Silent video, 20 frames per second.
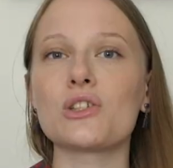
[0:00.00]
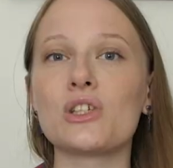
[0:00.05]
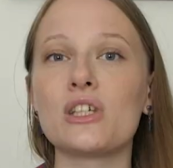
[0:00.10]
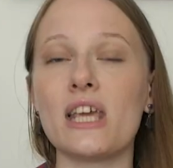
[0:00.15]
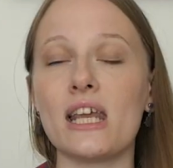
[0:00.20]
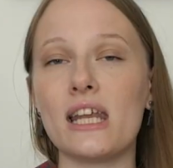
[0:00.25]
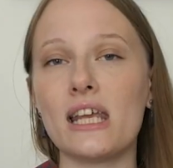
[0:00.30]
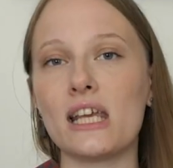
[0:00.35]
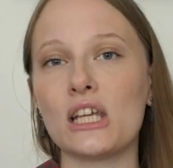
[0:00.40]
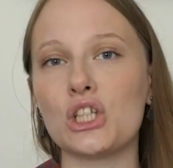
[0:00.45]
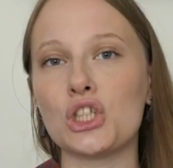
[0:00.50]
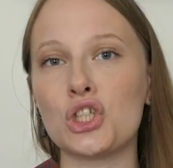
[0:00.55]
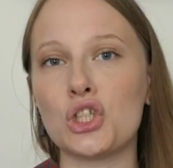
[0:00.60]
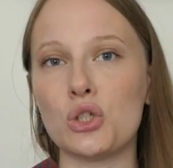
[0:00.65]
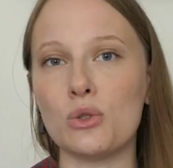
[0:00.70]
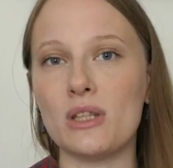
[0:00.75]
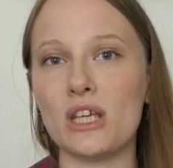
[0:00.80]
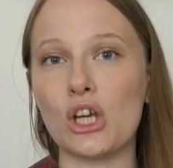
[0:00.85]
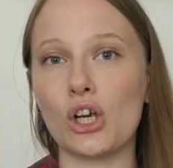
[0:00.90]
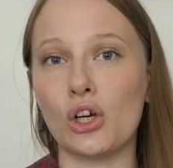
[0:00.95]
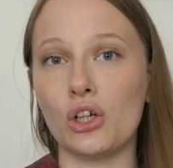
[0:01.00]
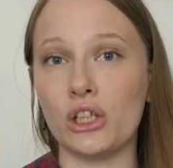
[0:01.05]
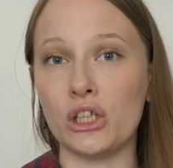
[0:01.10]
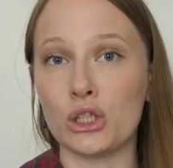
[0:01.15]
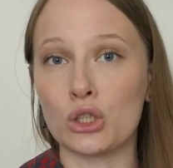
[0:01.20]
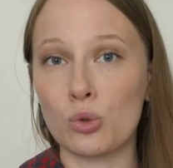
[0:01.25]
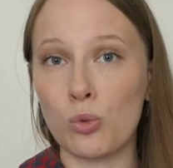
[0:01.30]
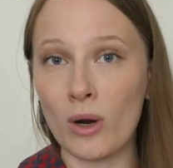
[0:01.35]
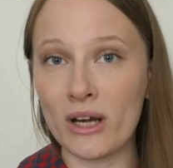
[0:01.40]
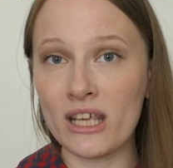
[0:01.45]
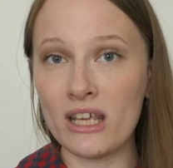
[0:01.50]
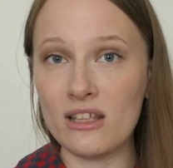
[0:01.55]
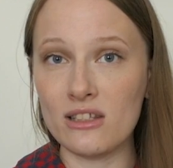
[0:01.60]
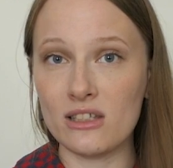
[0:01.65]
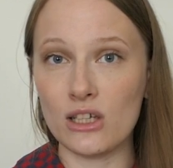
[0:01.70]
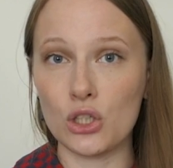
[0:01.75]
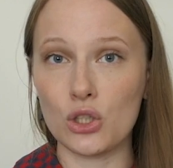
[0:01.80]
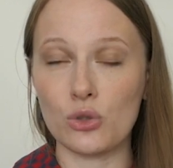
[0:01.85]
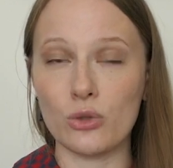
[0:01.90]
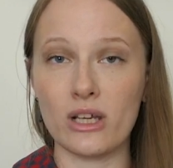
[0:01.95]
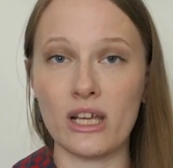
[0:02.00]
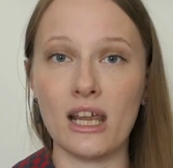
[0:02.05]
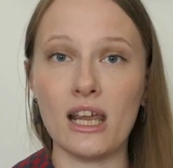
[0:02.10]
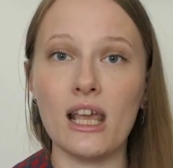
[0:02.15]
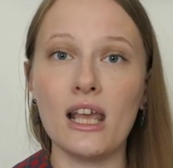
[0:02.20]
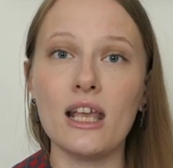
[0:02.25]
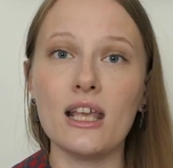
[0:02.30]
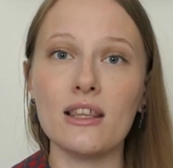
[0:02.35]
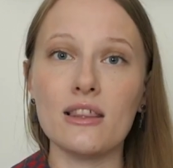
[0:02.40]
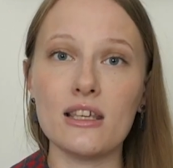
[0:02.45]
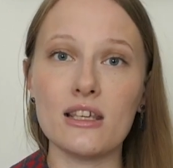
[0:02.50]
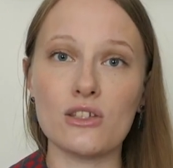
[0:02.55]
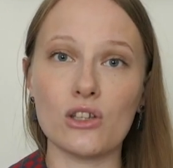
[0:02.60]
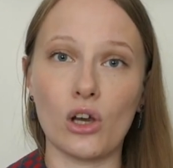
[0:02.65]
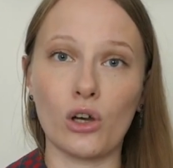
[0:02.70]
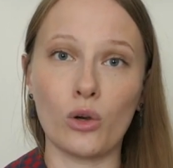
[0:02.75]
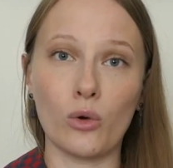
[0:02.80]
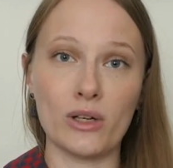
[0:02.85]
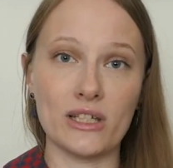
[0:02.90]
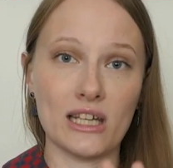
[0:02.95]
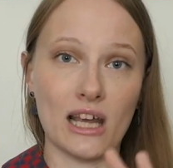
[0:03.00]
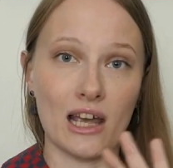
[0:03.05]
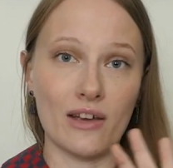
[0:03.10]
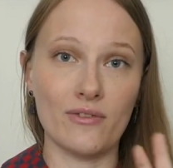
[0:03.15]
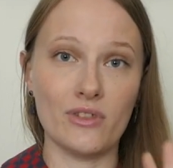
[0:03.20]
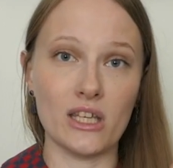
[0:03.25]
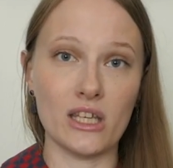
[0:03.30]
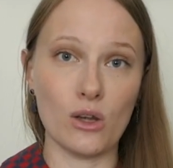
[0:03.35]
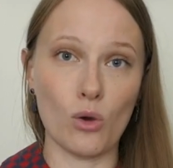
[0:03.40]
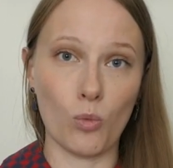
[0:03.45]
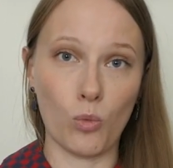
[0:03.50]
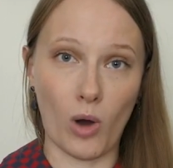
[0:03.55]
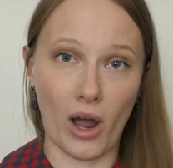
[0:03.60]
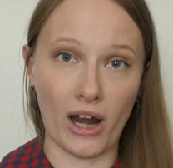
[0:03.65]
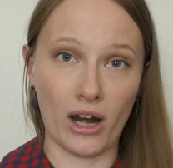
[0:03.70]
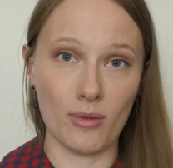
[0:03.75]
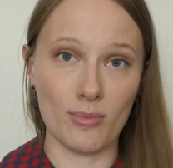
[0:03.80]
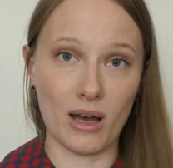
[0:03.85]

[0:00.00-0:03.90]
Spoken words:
Getting into the early 20th century, these are going to have the wire